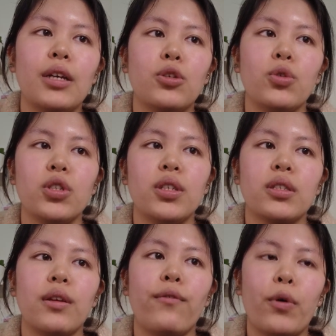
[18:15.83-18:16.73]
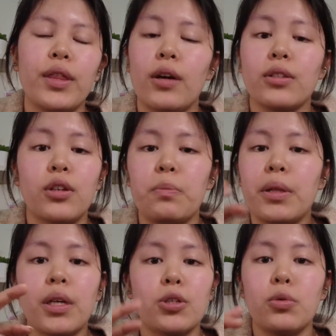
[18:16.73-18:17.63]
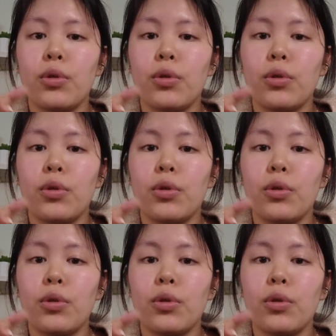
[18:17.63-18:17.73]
and 264,000 could be like 2